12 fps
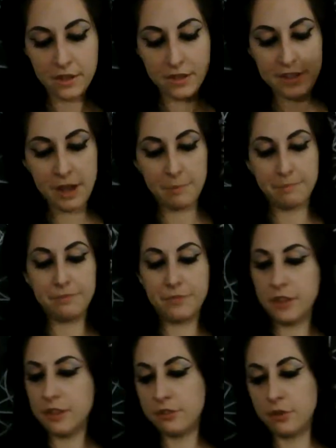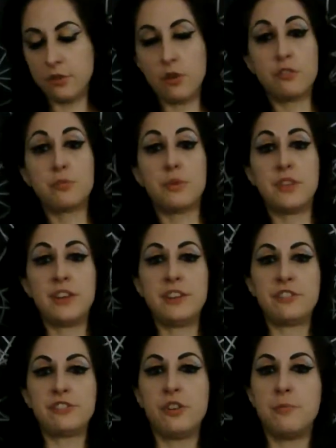Yeah. So those were the
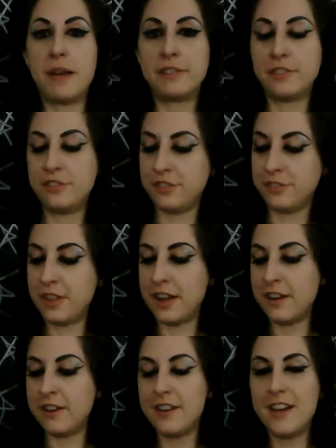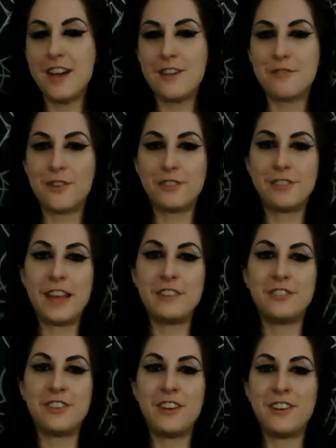additional messages there for a
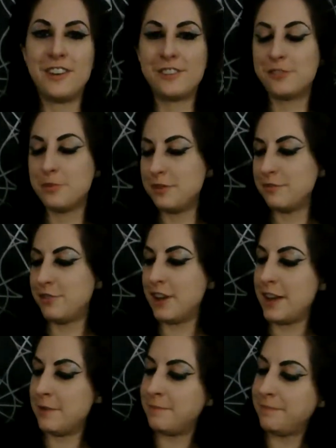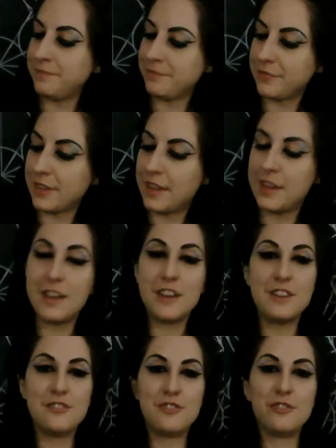Sagittarius twin flame,
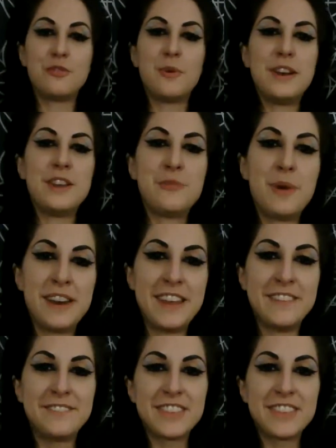June 2020.